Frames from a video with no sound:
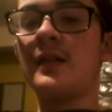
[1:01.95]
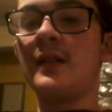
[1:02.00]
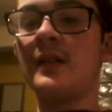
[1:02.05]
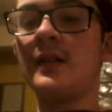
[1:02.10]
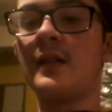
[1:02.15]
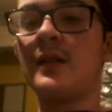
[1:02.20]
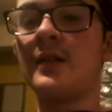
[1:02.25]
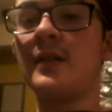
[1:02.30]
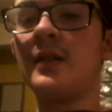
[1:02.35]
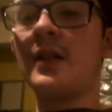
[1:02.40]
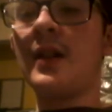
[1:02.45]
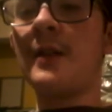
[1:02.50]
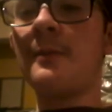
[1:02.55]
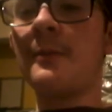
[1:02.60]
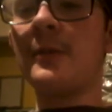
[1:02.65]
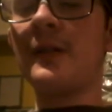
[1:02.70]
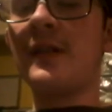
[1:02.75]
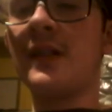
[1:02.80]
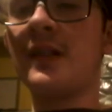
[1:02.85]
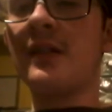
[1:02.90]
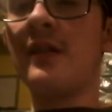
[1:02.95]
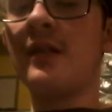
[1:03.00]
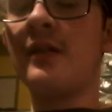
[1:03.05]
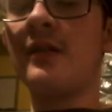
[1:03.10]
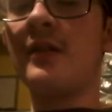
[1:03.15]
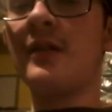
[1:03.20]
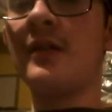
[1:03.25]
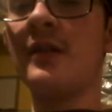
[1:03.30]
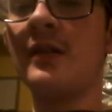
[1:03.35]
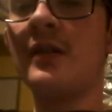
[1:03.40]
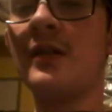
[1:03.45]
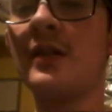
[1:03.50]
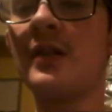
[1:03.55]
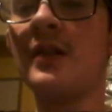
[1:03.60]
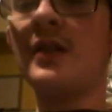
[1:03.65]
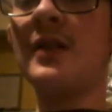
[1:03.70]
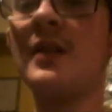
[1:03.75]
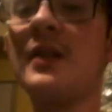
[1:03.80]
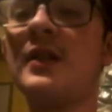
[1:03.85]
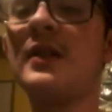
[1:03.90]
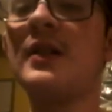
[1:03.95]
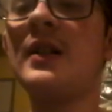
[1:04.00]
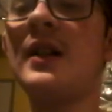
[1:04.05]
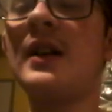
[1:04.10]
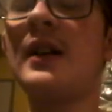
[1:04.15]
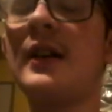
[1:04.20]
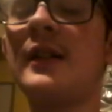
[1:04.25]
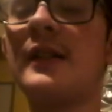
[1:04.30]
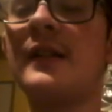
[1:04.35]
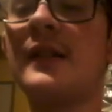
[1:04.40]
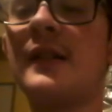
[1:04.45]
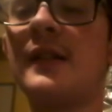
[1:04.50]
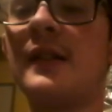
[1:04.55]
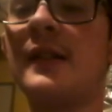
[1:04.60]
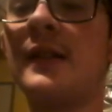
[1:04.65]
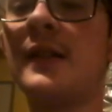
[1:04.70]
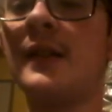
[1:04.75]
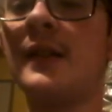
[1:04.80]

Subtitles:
a good episode. Yes,